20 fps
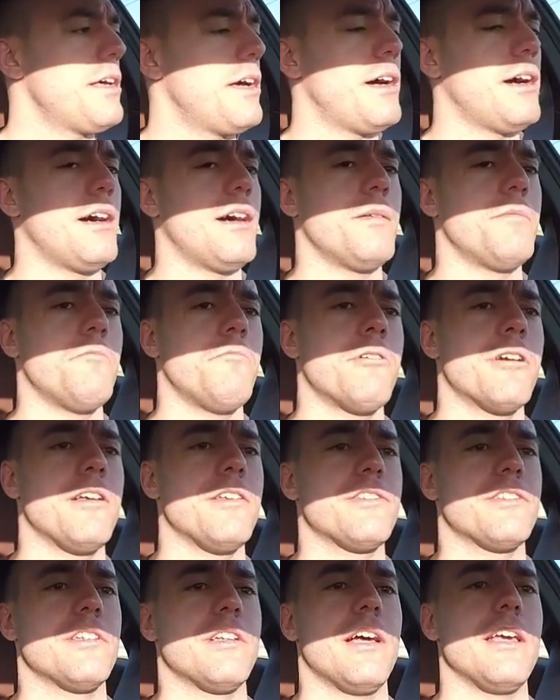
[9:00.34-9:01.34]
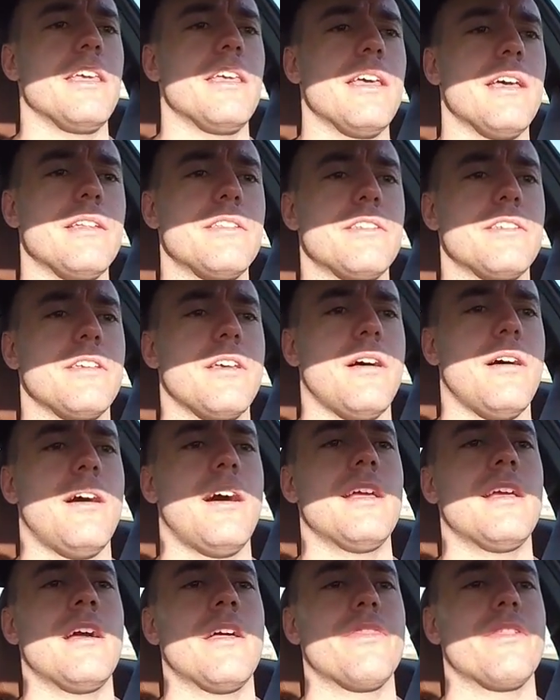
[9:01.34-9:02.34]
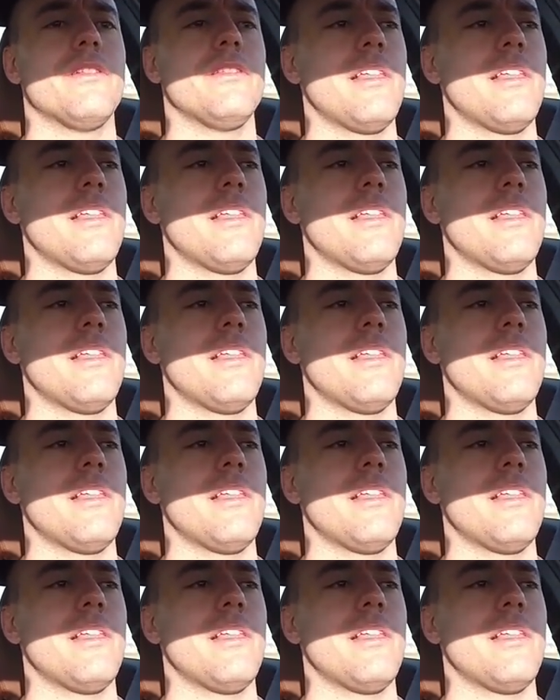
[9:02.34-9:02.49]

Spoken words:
What else did I get? I got the